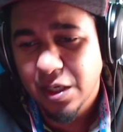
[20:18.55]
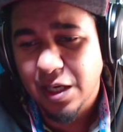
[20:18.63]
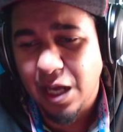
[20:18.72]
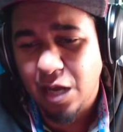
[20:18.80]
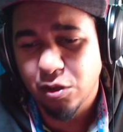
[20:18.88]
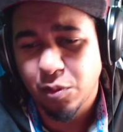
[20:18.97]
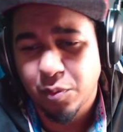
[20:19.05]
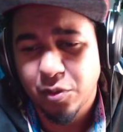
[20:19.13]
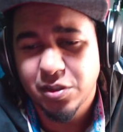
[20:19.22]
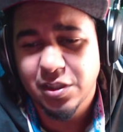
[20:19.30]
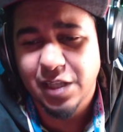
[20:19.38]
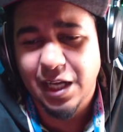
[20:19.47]
Now, the
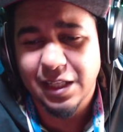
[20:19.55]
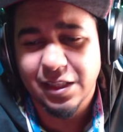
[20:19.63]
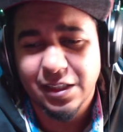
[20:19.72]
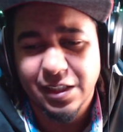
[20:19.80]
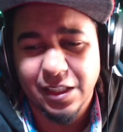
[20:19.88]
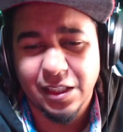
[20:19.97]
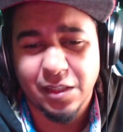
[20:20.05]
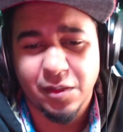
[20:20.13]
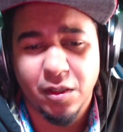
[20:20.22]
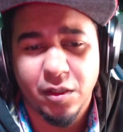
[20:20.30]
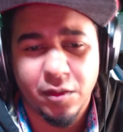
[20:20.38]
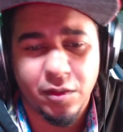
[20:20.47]
person that I did
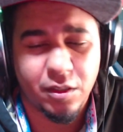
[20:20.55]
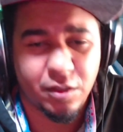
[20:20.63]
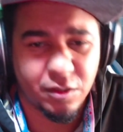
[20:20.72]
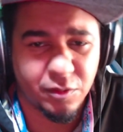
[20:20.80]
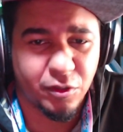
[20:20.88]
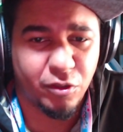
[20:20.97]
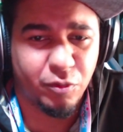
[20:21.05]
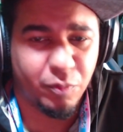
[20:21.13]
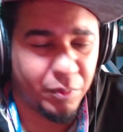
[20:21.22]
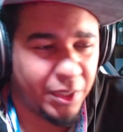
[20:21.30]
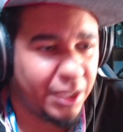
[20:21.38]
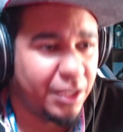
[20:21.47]

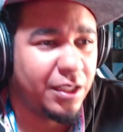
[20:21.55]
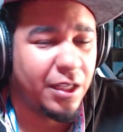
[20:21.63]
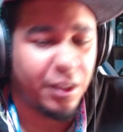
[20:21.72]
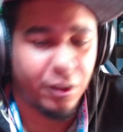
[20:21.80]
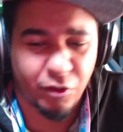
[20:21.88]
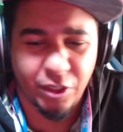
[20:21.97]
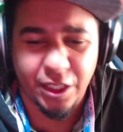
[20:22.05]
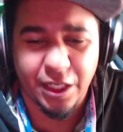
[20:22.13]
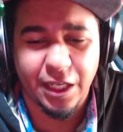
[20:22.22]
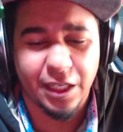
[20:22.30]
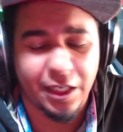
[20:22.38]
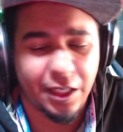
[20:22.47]
meet and greet,
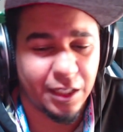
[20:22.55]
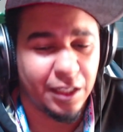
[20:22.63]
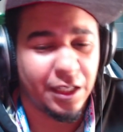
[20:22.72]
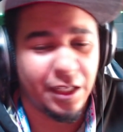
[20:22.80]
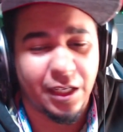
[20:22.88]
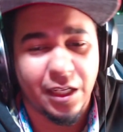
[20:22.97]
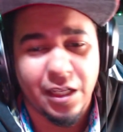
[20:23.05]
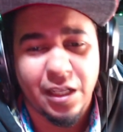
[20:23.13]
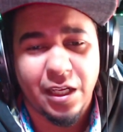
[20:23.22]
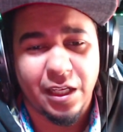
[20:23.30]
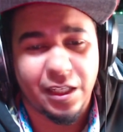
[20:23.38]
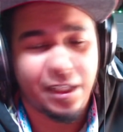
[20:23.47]
and
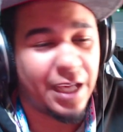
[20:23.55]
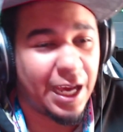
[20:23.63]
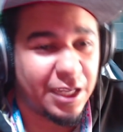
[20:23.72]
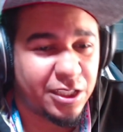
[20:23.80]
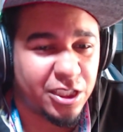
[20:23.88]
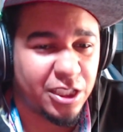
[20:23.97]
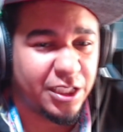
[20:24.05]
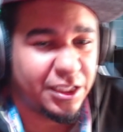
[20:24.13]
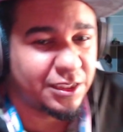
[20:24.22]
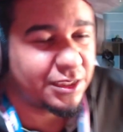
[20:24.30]
he actually